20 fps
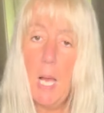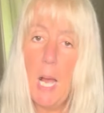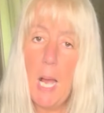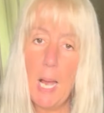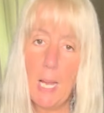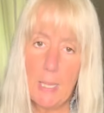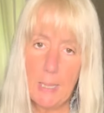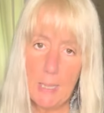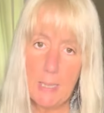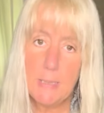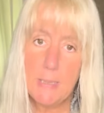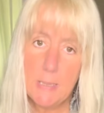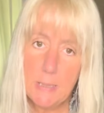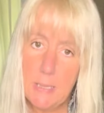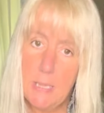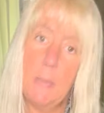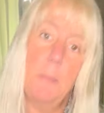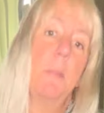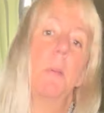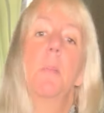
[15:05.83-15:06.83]
I like to
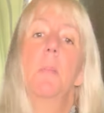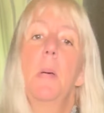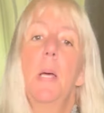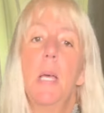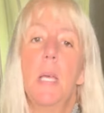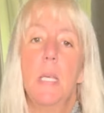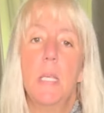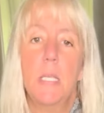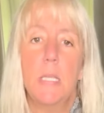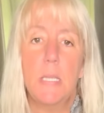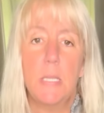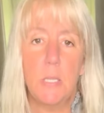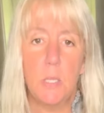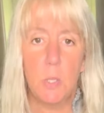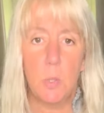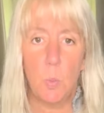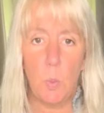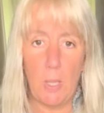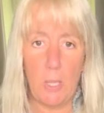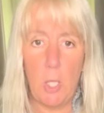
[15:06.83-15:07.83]
keep them
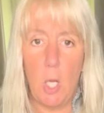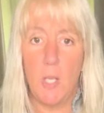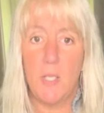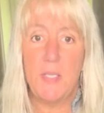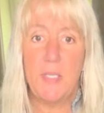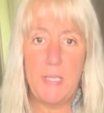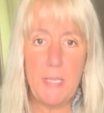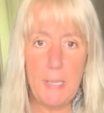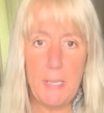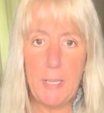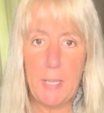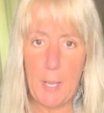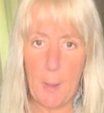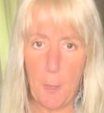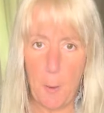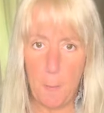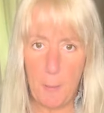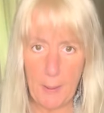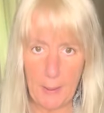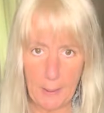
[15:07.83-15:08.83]
what I call seated on the
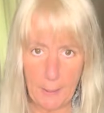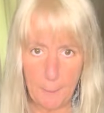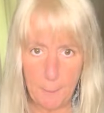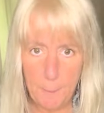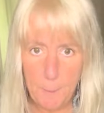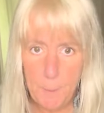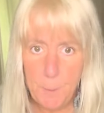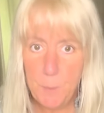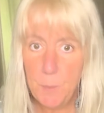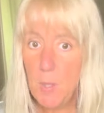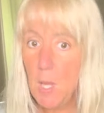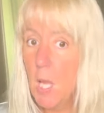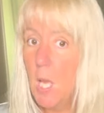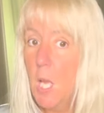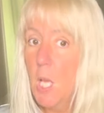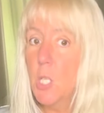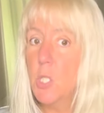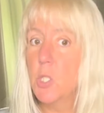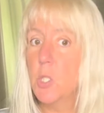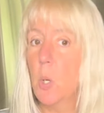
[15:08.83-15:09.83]
pan.
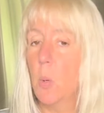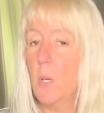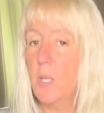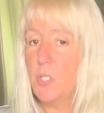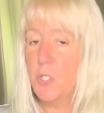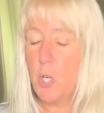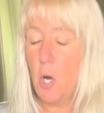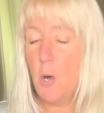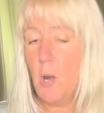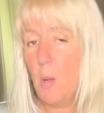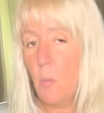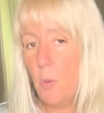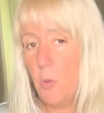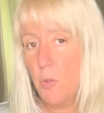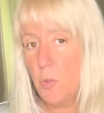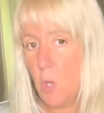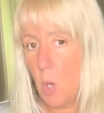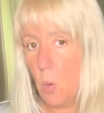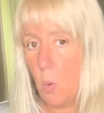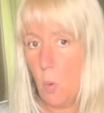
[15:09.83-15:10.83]
So I start out with
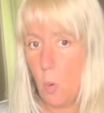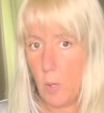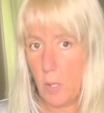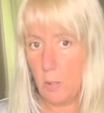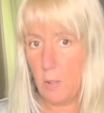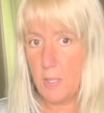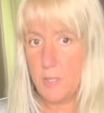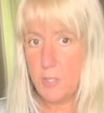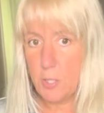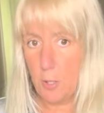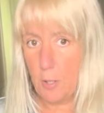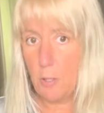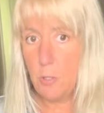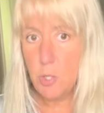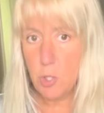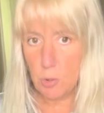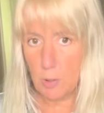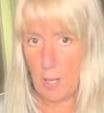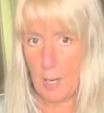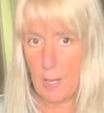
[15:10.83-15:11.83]
no oil. I start out
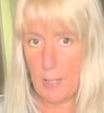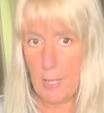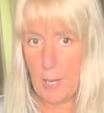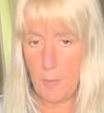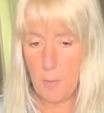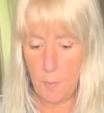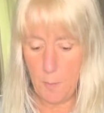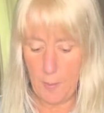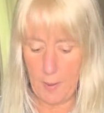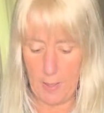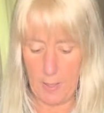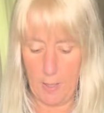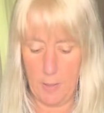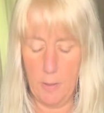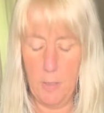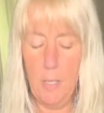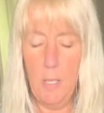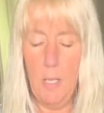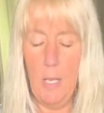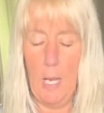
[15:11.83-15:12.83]
dry on the pan.
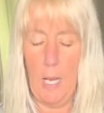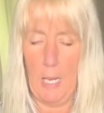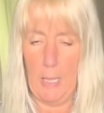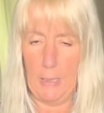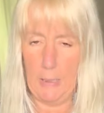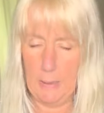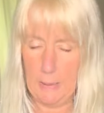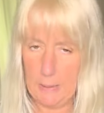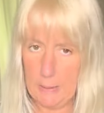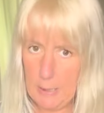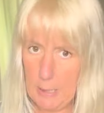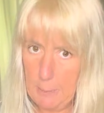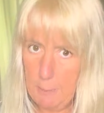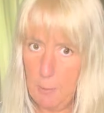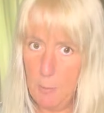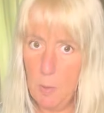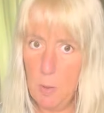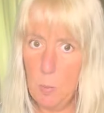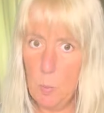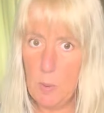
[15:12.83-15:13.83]
I keep them
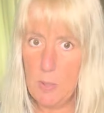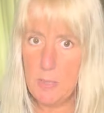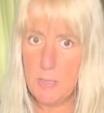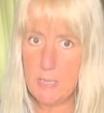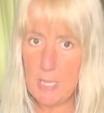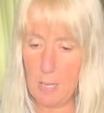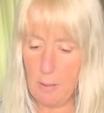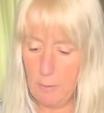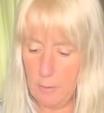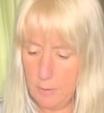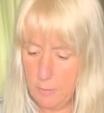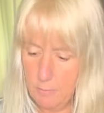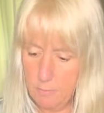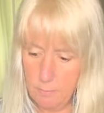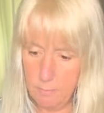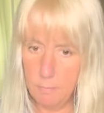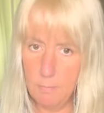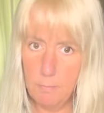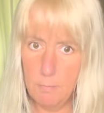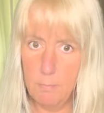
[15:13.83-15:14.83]
in one solid
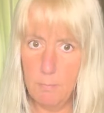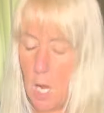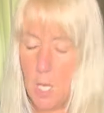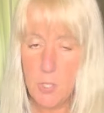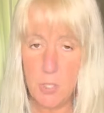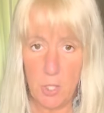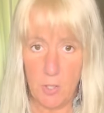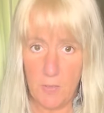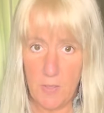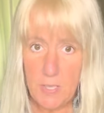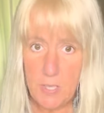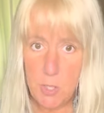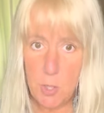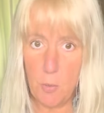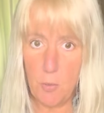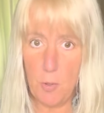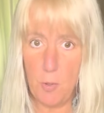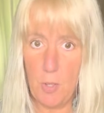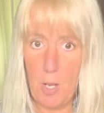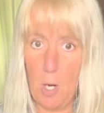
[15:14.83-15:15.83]
surface so
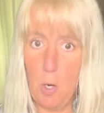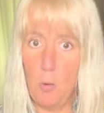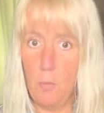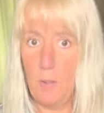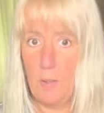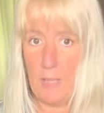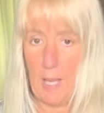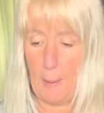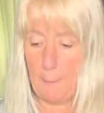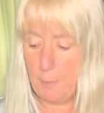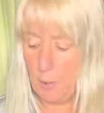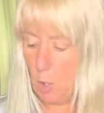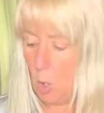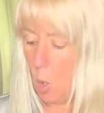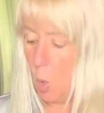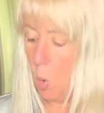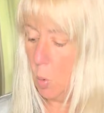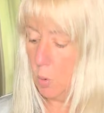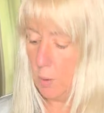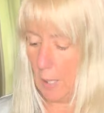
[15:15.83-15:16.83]
they're not overlapping a
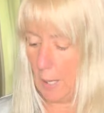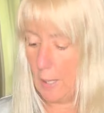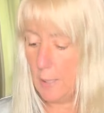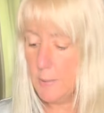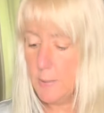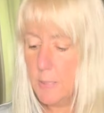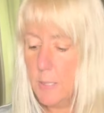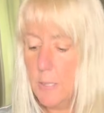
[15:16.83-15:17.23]
whole lot.